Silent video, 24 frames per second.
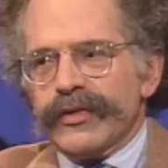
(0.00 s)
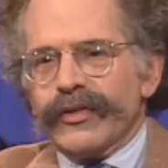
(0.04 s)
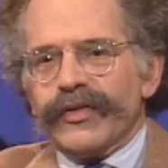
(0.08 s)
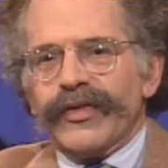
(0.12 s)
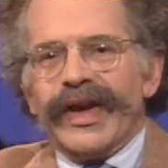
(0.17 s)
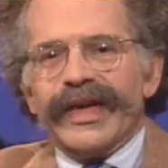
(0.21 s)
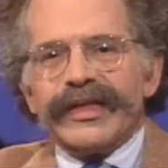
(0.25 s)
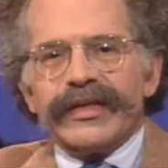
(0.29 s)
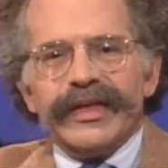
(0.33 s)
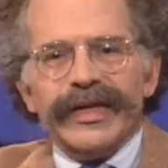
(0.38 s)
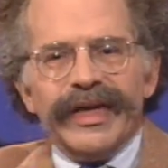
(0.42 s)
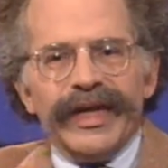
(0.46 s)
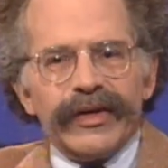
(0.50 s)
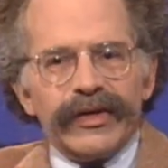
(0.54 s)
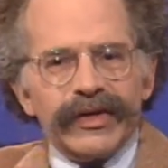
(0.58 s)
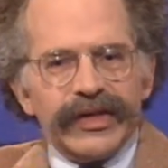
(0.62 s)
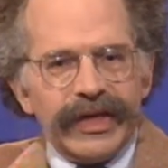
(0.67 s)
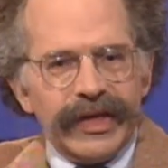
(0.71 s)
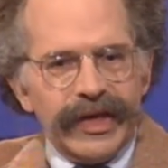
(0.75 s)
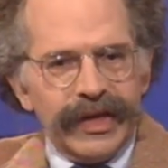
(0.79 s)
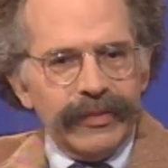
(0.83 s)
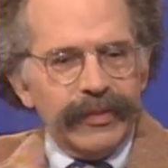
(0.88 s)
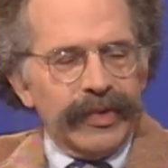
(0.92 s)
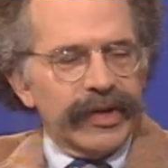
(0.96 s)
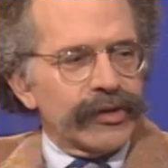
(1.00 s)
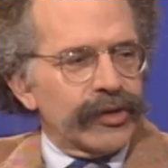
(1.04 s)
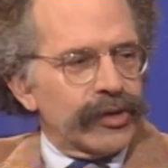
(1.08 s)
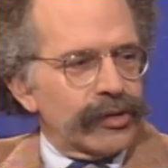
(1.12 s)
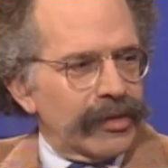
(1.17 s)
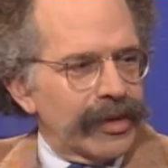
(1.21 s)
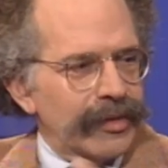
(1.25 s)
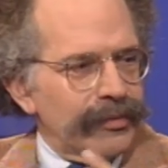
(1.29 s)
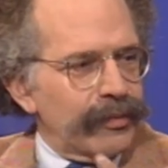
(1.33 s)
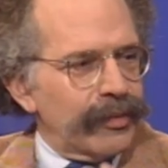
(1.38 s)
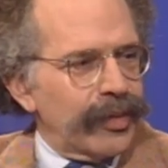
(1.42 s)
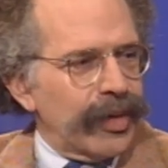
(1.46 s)
was the fact that entertainment
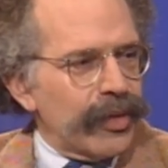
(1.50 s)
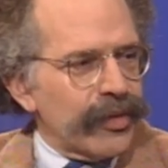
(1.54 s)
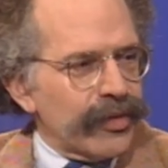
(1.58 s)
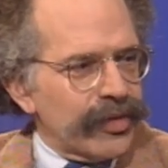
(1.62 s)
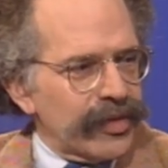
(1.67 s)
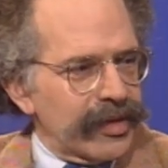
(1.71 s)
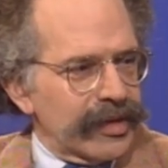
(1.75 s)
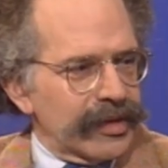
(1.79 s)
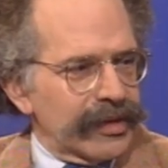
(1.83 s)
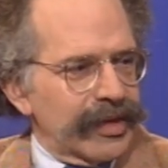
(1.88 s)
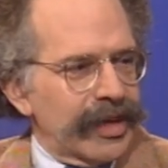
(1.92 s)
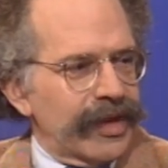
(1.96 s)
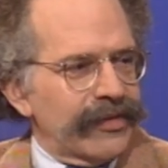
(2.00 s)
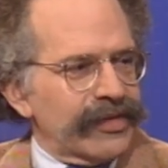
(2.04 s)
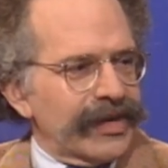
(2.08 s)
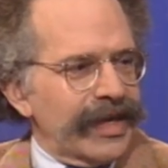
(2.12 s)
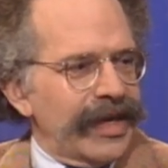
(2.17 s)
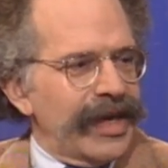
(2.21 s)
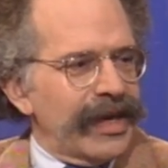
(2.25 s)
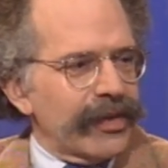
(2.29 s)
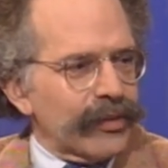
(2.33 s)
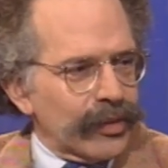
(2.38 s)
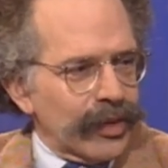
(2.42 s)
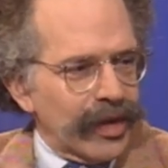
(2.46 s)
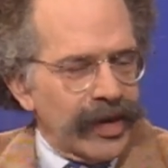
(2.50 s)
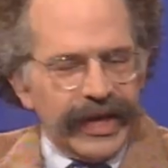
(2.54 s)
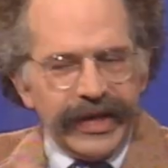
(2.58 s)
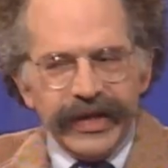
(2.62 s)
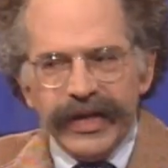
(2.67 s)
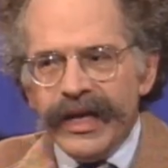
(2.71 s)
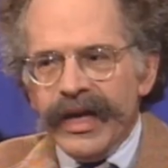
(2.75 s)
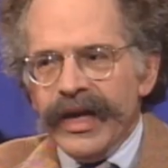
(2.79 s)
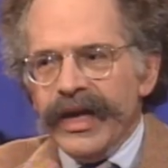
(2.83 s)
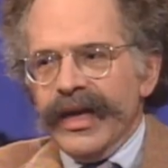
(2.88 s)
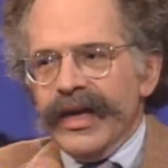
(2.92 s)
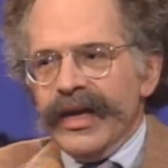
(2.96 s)
trumped both left and
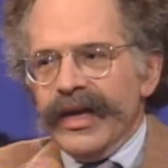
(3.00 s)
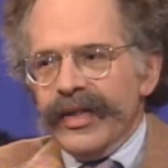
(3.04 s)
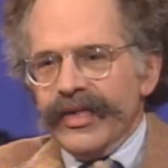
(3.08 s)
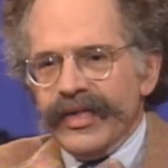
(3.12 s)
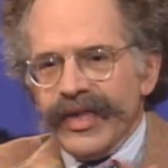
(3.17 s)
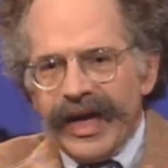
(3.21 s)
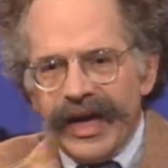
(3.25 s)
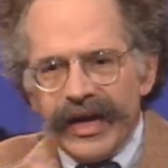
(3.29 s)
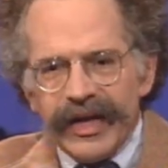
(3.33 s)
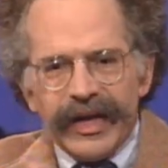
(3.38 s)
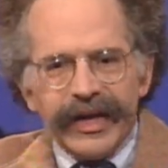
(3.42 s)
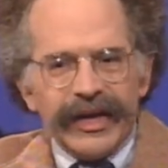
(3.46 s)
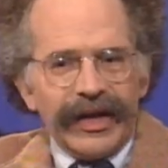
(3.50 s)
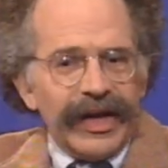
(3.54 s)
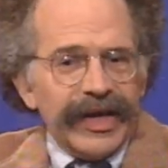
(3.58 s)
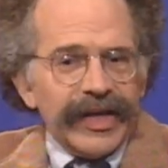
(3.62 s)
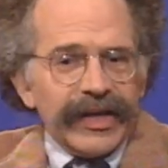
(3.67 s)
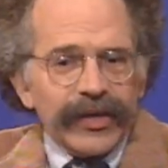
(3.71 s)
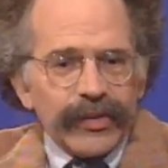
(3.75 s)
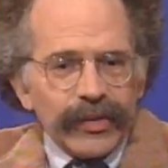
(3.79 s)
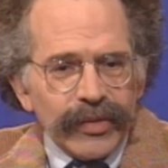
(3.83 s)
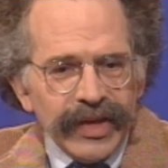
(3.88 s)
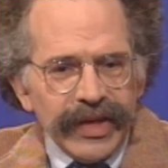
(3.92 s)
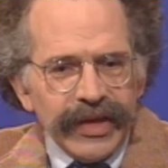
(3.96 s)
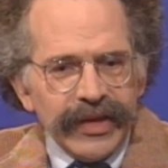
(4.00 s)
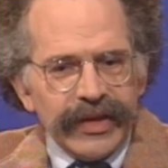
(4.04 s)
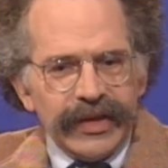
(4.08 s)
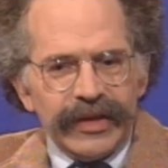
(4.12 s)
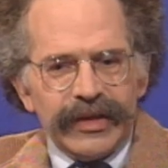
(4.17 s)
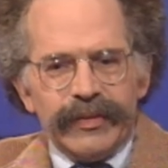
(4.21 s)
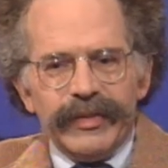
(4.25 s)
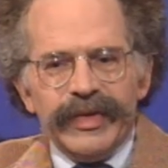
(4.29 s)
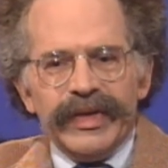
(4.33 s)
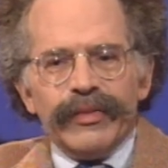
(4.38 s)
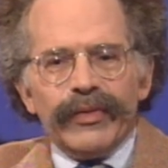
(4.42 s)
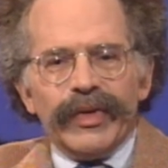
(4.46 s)
right, mm -hmm. and that I, I,
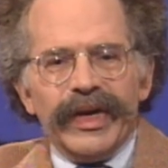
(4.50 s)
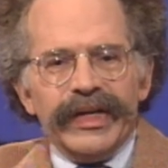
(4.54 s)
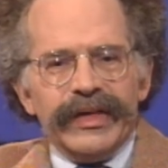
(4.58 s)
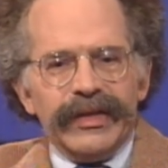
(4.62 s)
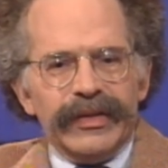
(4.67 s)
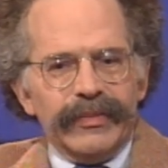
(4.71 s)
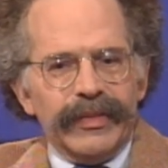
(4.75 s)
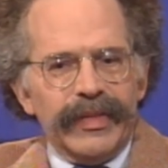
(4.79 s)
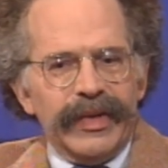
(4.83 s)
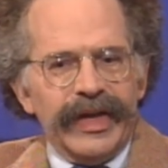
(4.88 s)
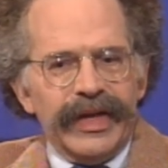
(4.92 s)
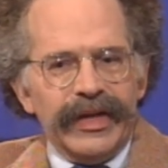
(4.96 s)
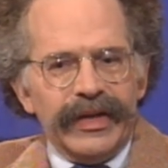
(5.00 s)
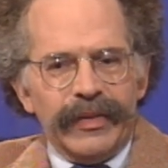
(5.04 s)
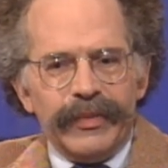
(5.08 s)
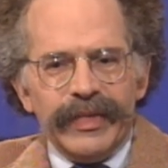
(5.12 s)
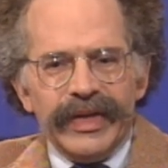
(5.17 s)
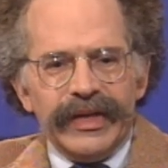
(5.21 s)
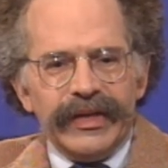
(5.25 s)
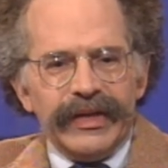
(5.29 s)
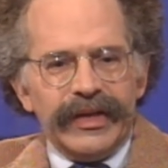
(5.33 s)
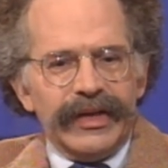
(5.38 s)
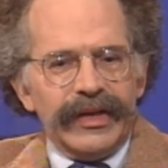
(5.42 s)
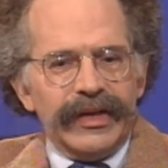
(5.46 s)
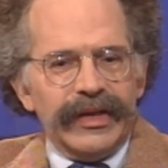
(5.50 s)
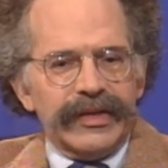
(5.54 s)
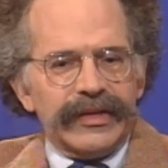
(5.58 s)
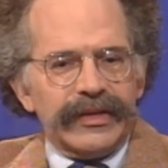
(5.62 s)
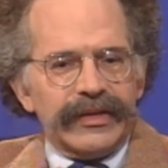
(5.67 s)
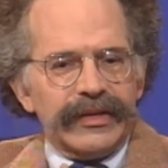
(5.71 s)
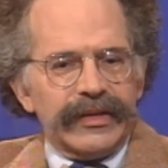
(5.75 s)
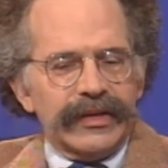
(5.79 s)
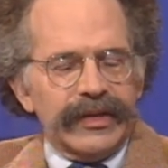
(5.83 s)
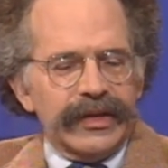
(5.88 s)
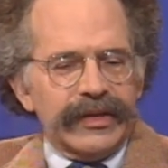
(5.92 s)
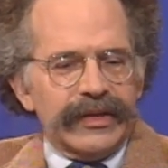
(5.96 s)
agree. I mean, Reagan may. I mean,
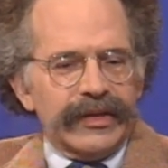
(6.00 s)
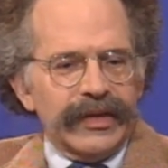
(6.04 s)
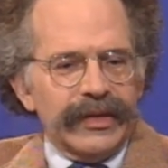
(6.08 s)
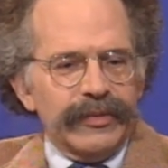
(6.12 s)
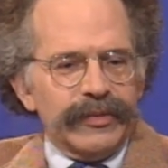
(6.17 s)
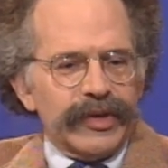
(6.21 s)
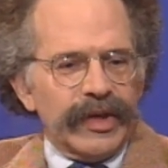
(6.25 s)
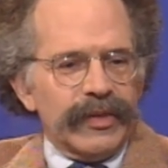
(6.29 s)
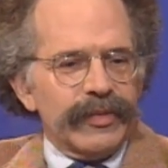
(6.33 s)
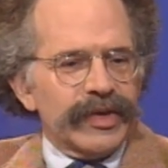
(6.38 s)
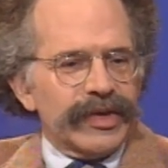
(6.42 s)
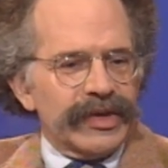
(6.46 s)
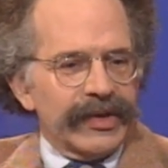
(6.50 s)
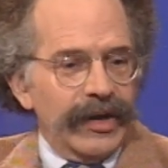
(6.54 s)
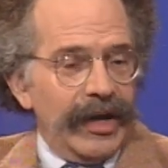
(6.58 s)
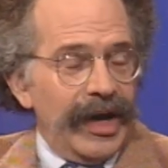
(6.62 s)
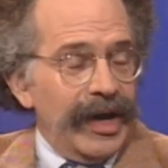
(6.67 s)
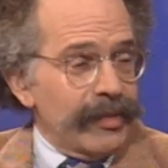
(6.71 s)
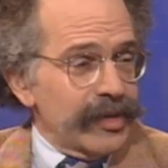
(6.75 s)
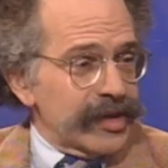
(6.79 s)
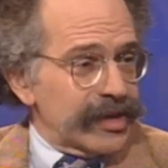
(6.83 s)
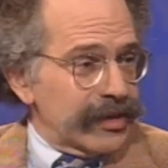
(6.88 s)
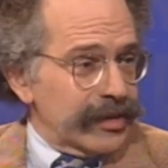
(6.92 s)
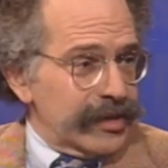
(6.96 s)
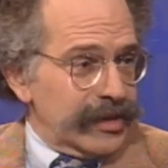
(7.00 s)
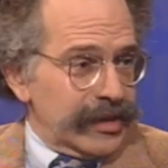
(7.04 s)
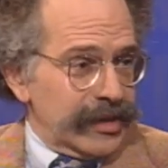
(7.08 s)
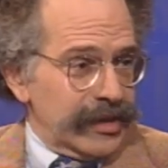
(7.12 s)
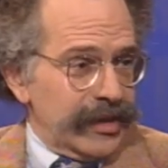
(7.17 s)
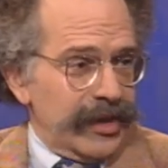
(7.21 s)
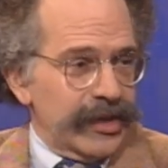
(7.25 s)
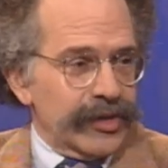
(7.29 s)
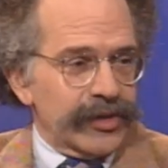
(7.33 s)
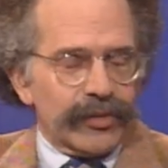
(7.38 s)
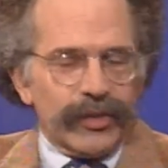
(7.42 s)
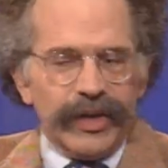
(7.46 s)
it, it seems almost the opposite is the
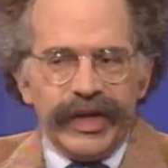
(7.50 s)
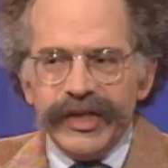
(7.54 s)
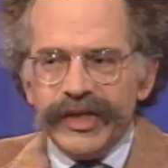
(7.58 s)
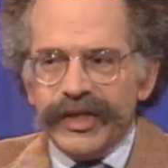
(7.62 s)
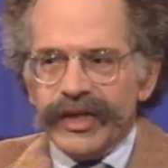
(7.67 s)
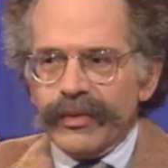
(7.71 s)
case.